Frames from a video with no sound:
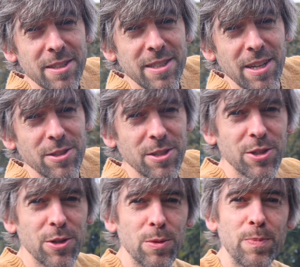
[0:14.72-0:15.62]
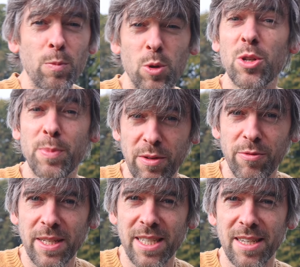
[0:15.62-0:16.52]
Delta 2, which has been
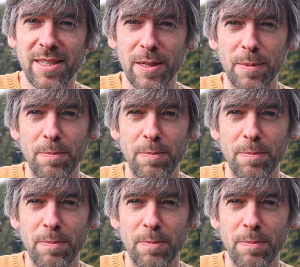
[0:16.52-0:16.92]
fantastic.